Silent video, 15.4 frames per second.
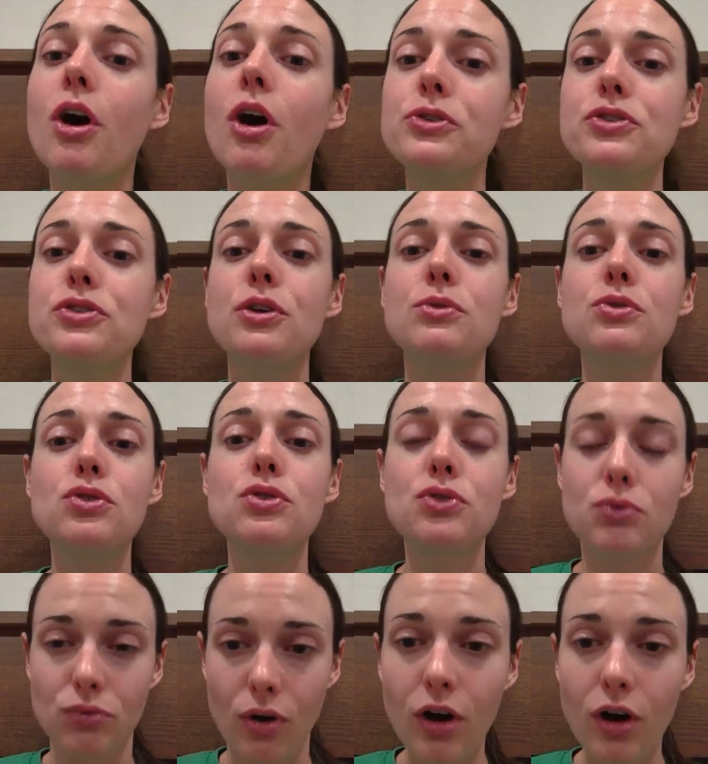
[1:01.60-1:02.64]
also
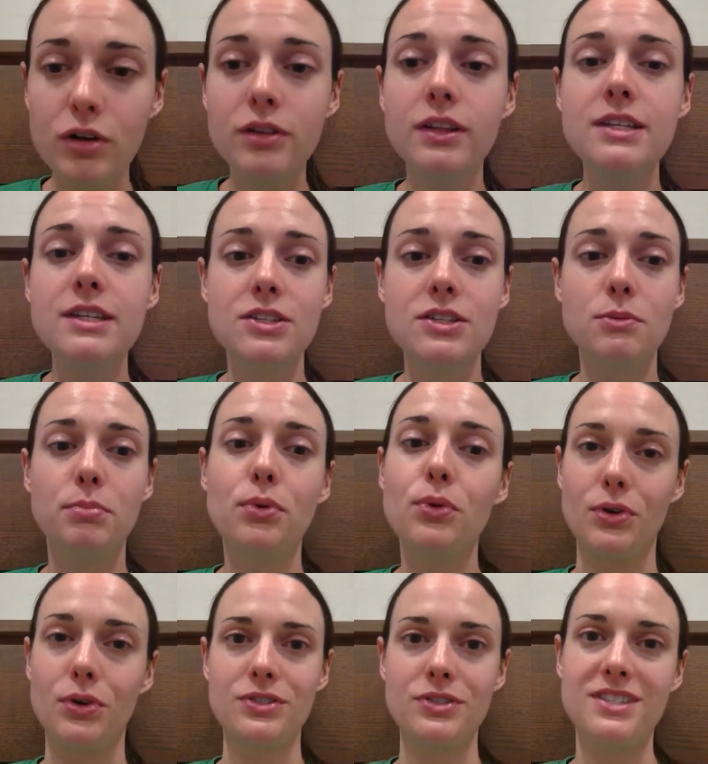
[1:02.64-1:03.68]
strongly
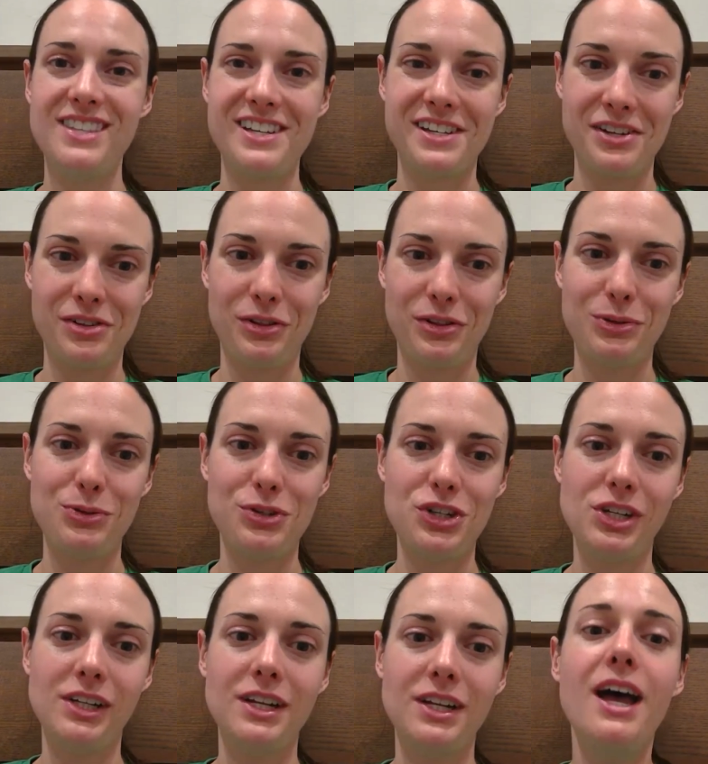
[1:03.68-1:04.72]
supports the
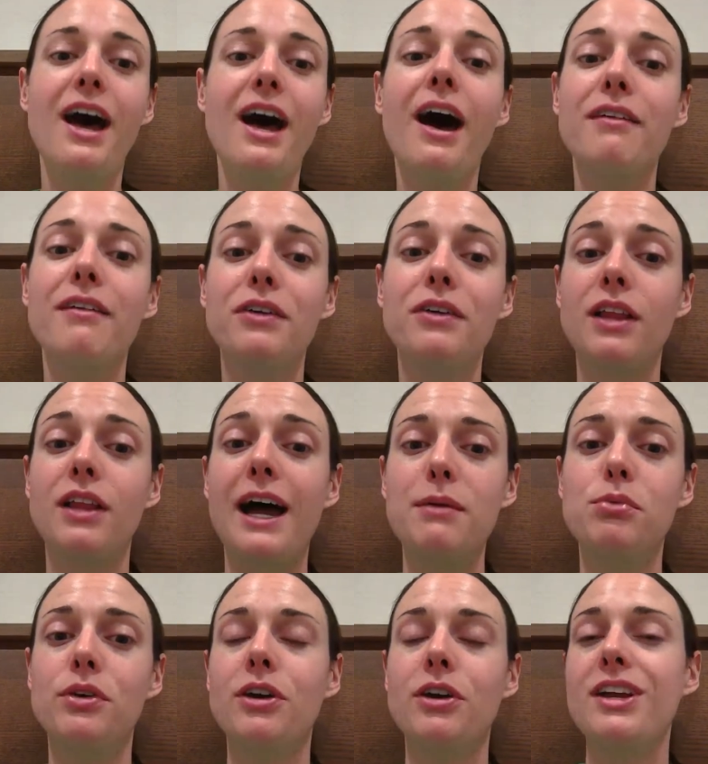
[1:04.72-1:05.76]
inclusion of a
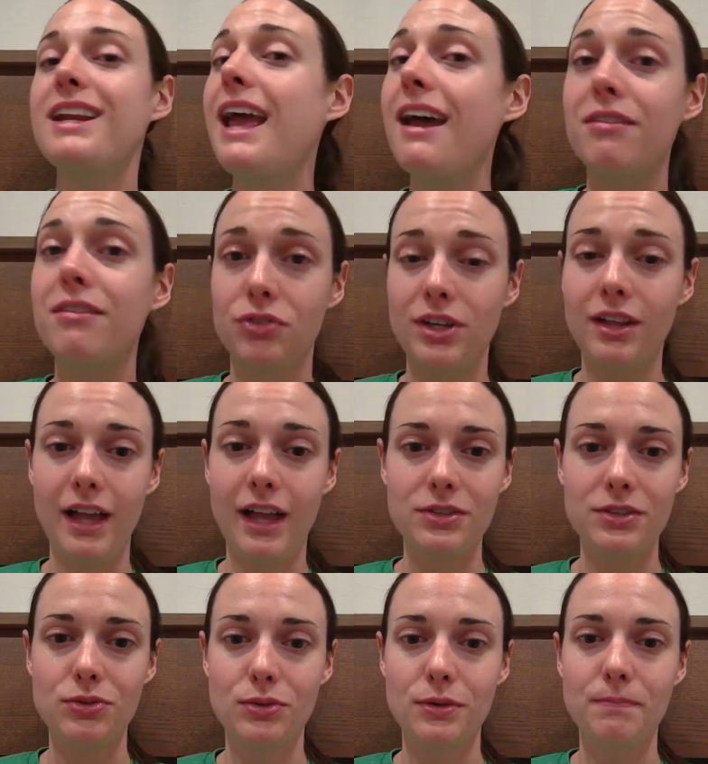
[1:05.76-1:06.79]
library in every
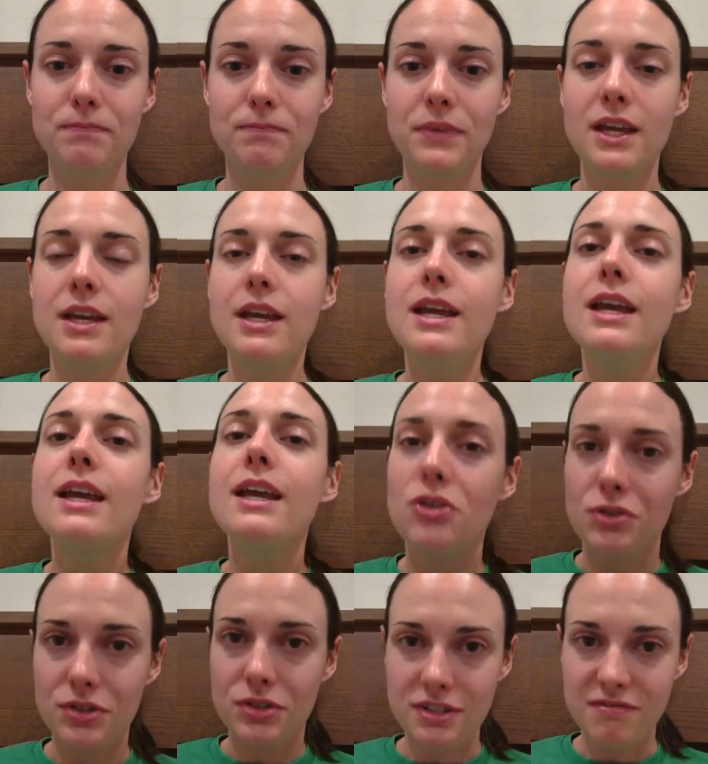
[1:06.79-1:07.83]
classroom.
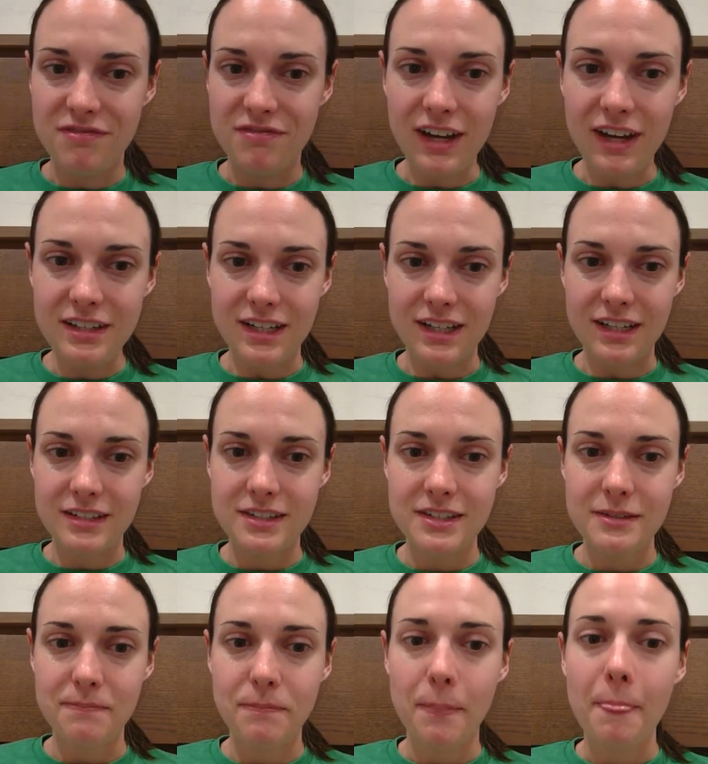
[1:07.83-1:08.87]
Here are some
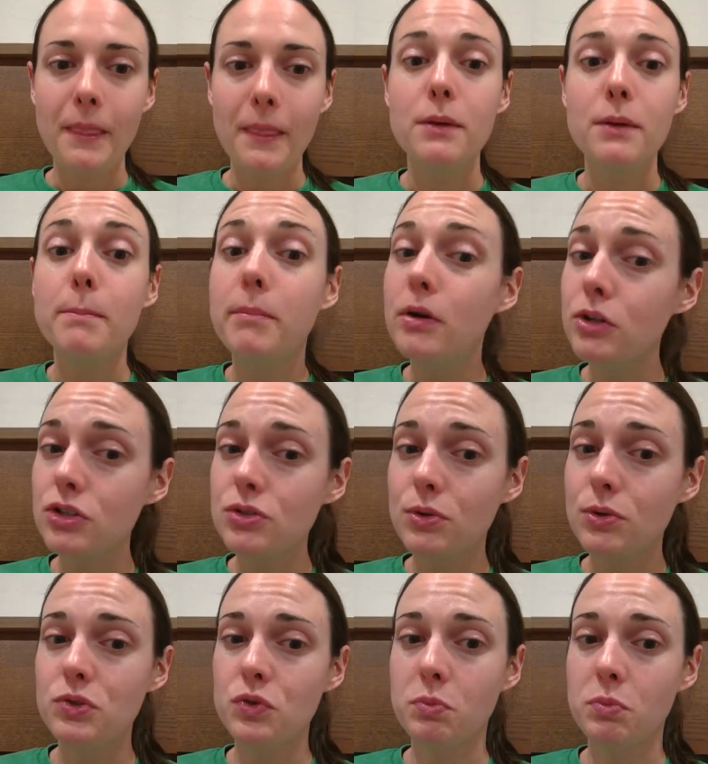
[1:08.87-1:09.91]
findings.
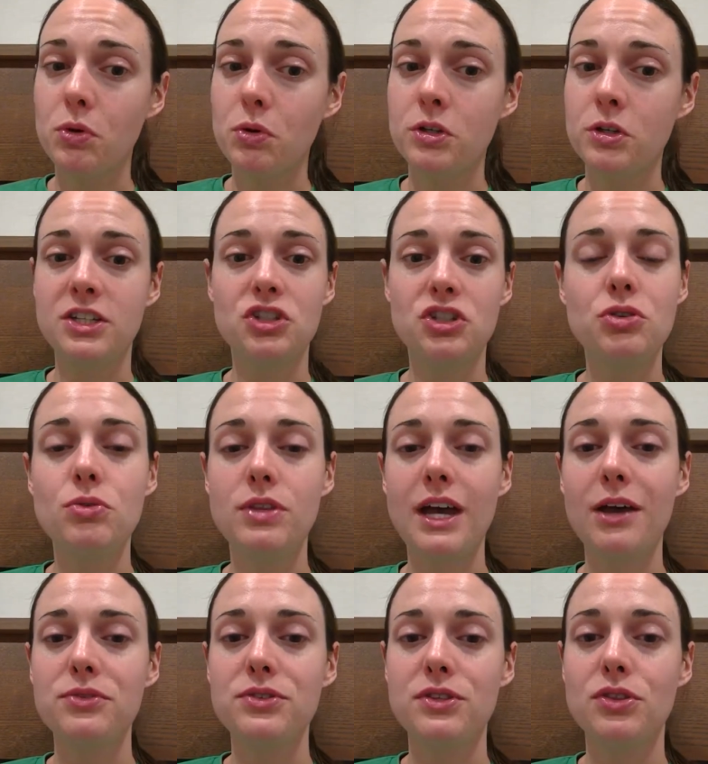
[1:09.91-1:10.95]
Booksource reported in
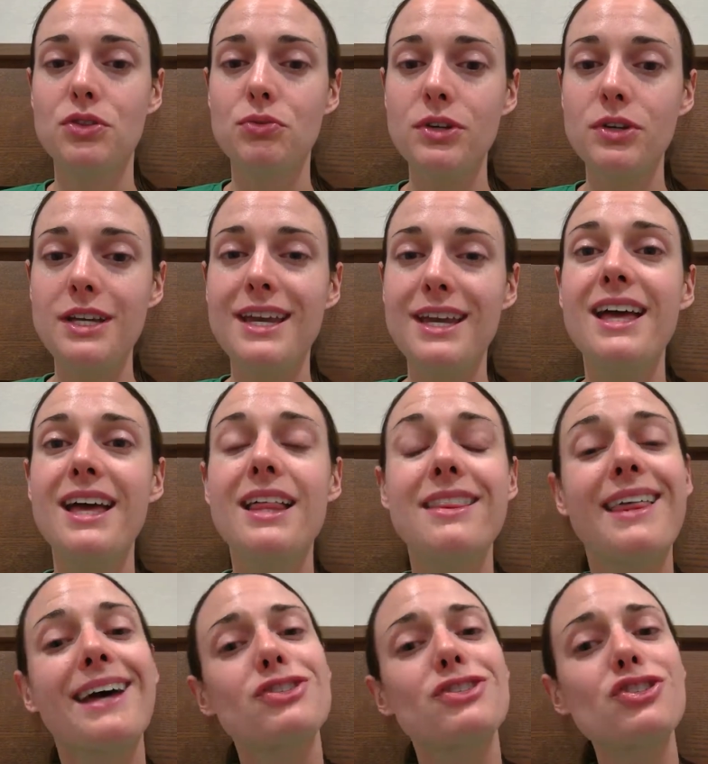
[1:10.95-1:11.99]
2003
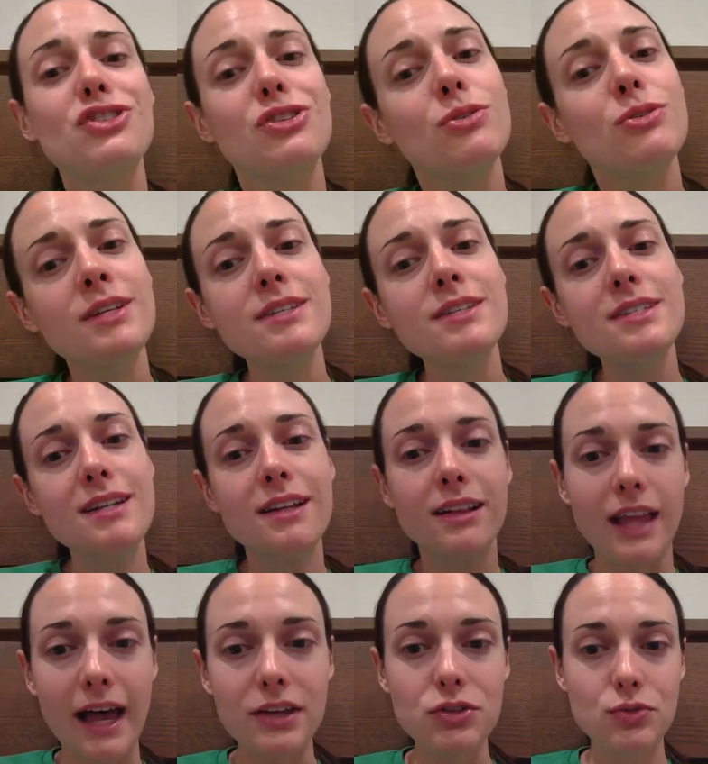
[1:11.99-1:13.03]
that students in
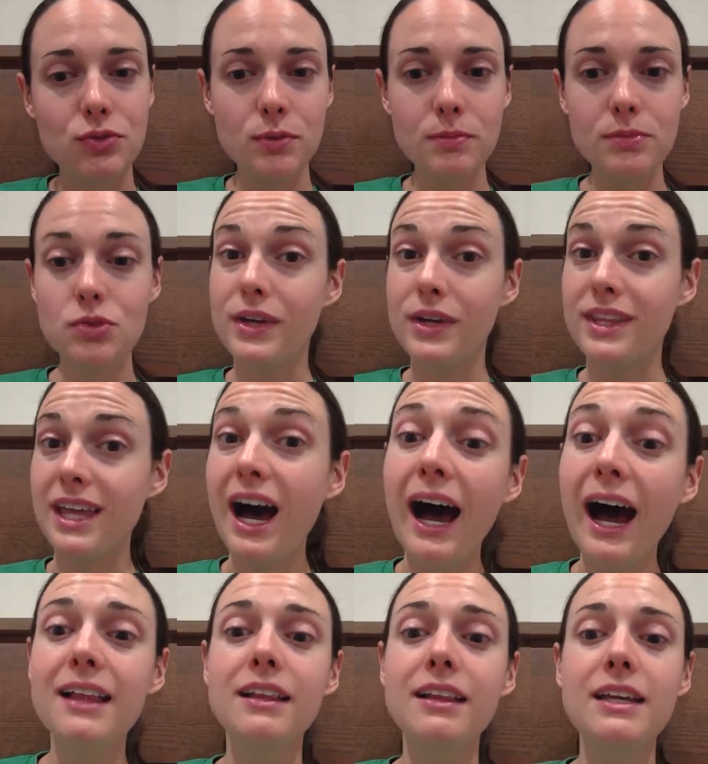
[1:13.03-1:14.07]
classrooms with
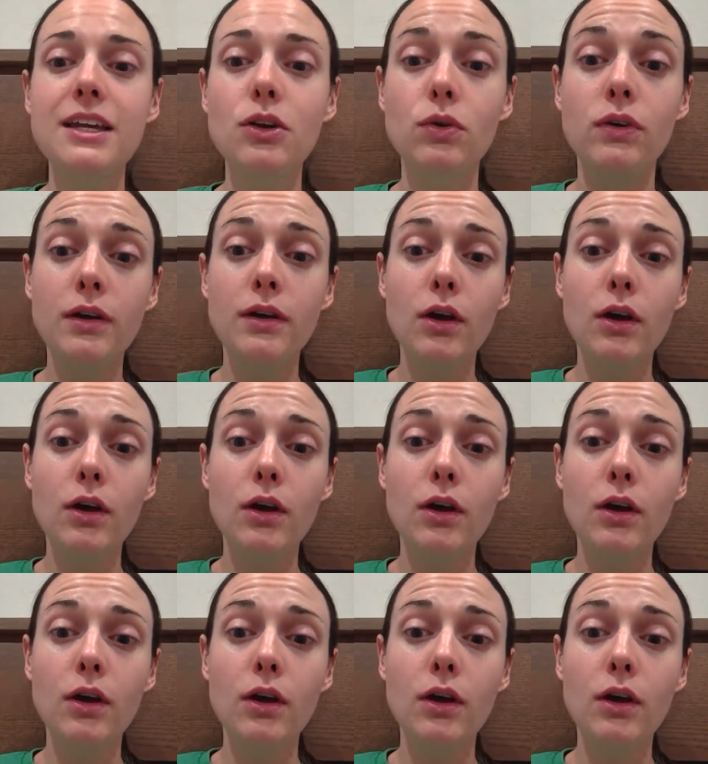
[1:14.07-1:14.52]
high-quality